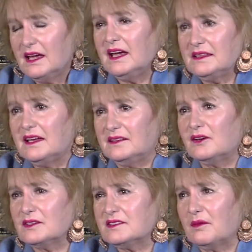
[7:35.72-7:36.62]
And
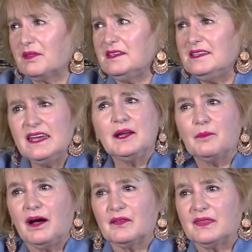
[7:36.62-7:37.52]
there's something neat
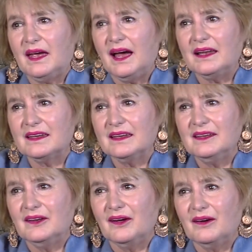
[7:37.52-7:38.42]
about that.
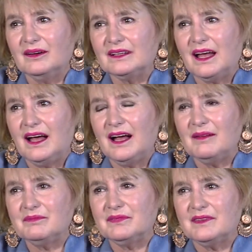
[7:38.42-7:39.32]

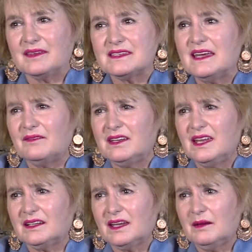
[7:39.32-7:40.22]
Does he have a
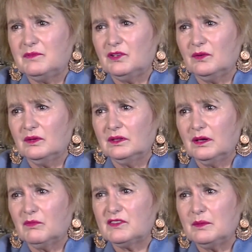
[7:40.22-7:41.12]
nickname too?
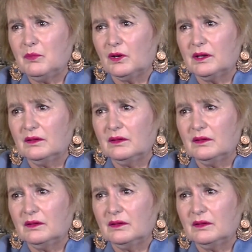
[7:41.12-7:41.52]
Was he born?